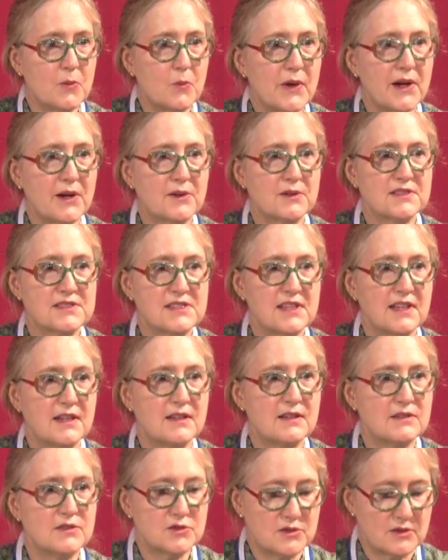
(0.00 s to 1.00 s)
we are
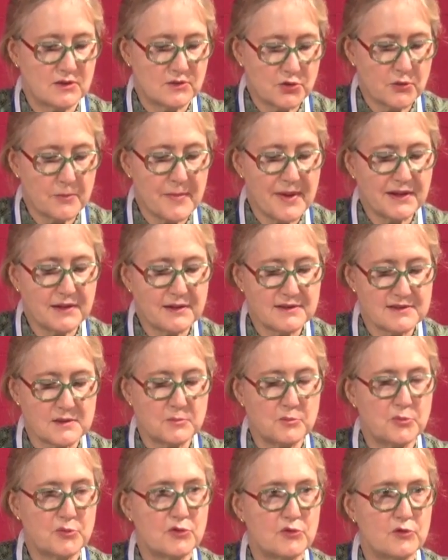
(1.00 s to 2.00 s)
seeing tremendous
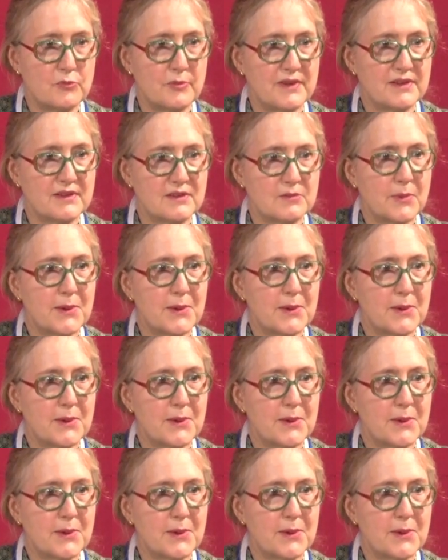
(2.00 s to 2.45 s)
improvements.